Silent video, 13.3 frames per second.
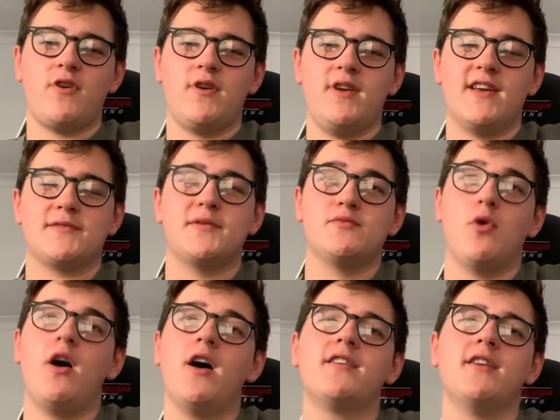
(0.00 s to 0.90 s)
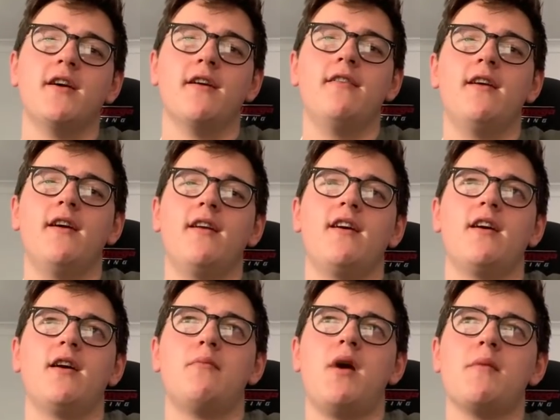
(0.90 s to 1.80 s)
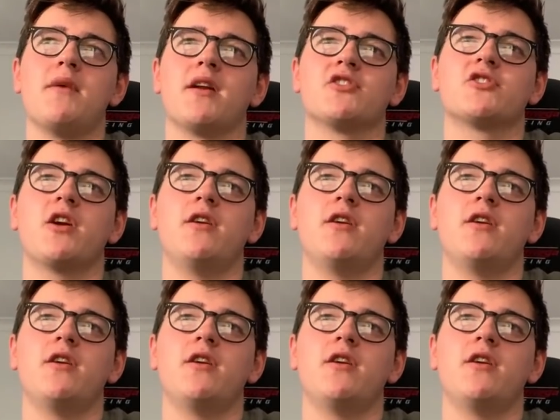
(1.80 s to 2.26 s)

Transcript: Yes, please. What I can do, I might be able to show